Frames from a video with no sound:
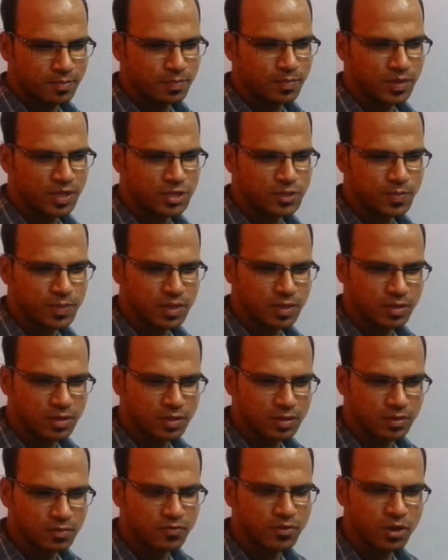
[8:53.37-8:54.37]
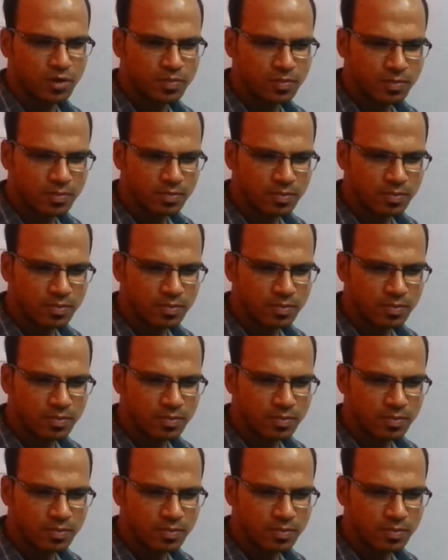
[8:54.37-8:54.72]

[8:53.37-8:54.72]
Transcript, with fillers: PHP. From?